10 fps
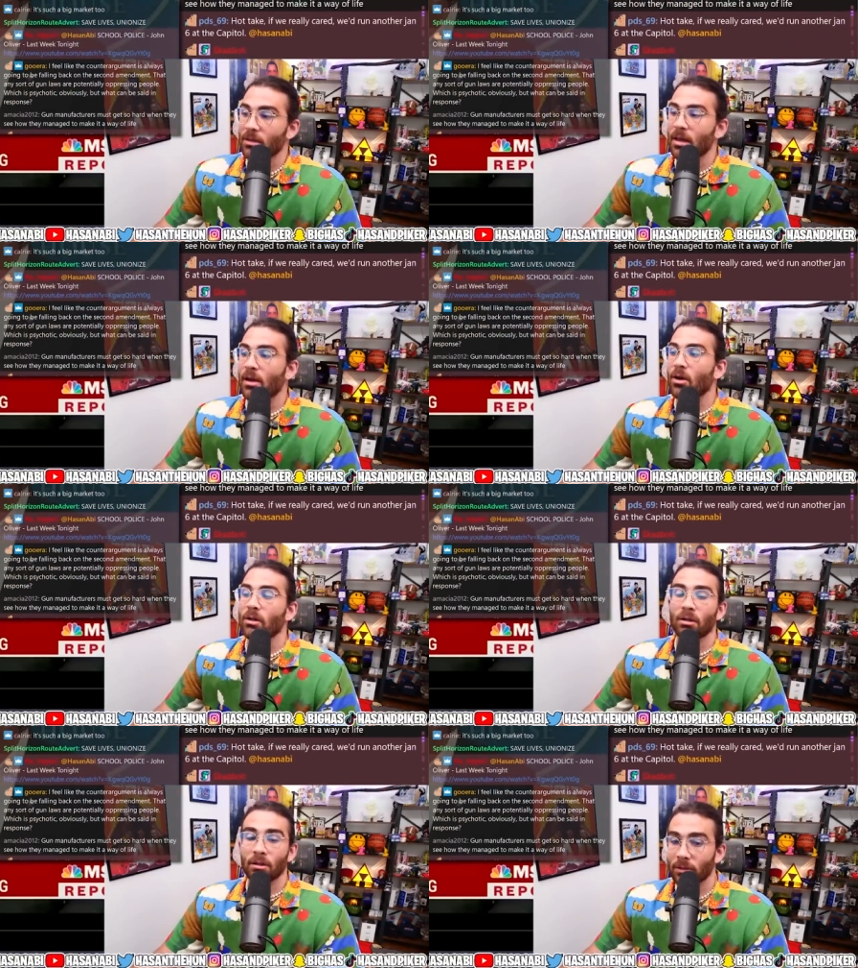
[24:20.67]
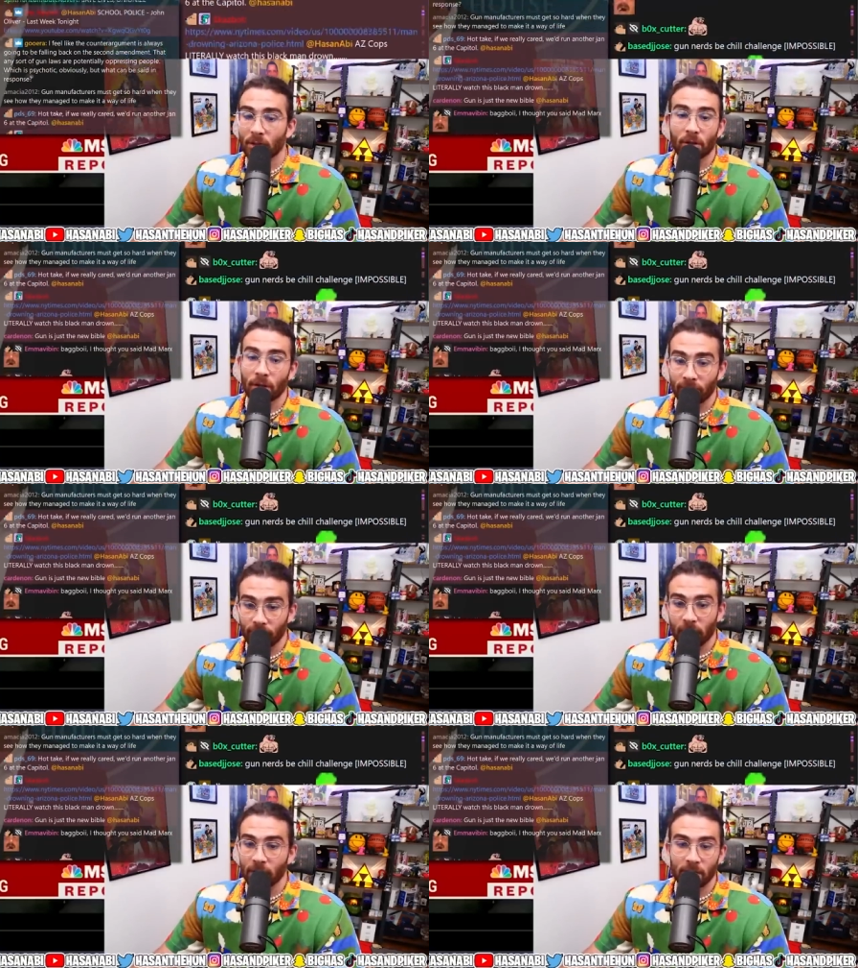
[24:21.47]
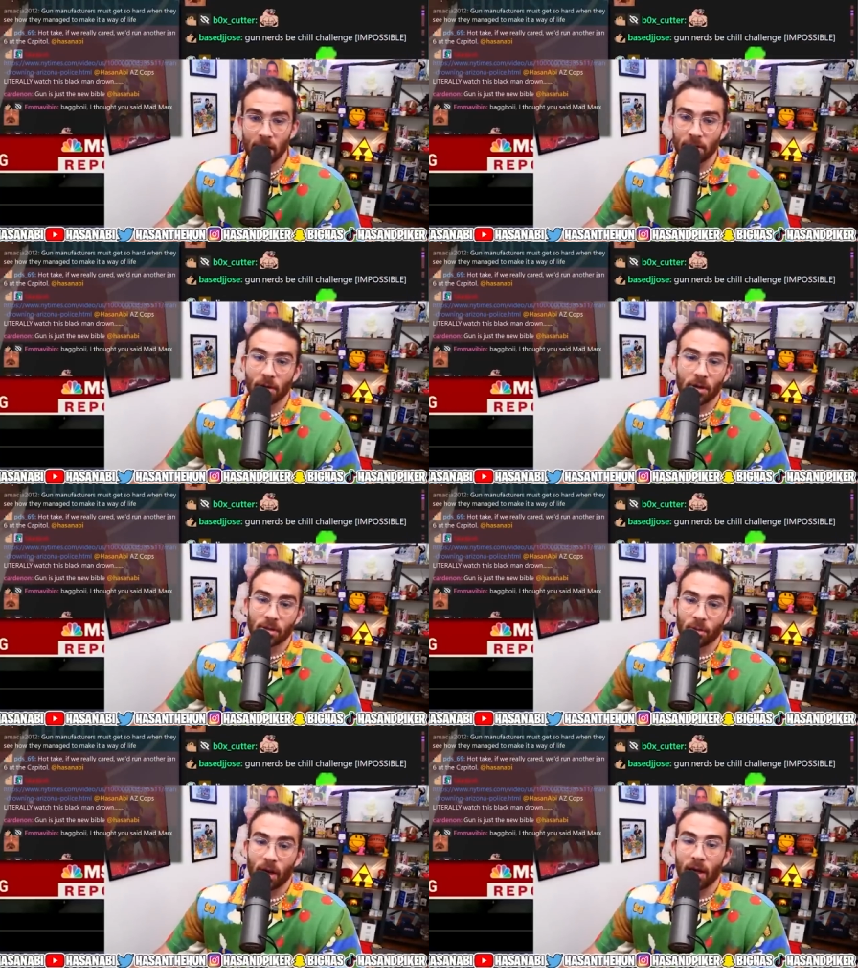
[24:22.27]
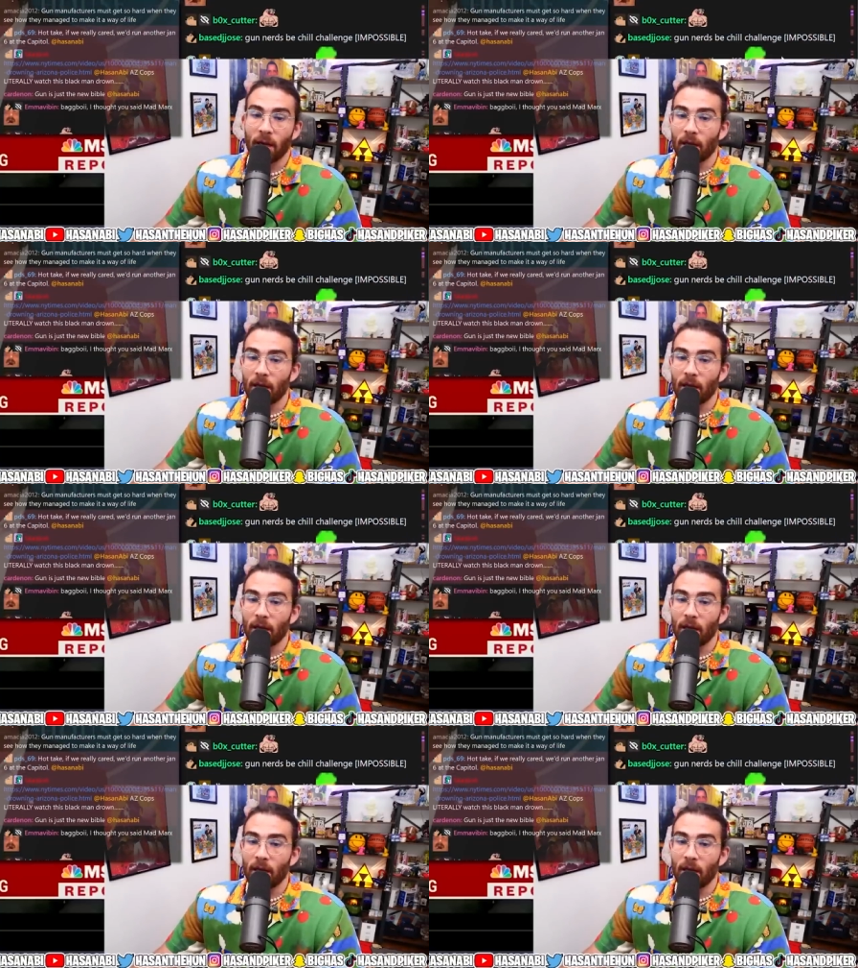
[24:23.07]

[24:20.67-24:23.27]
They are they're going to fucking take your guns away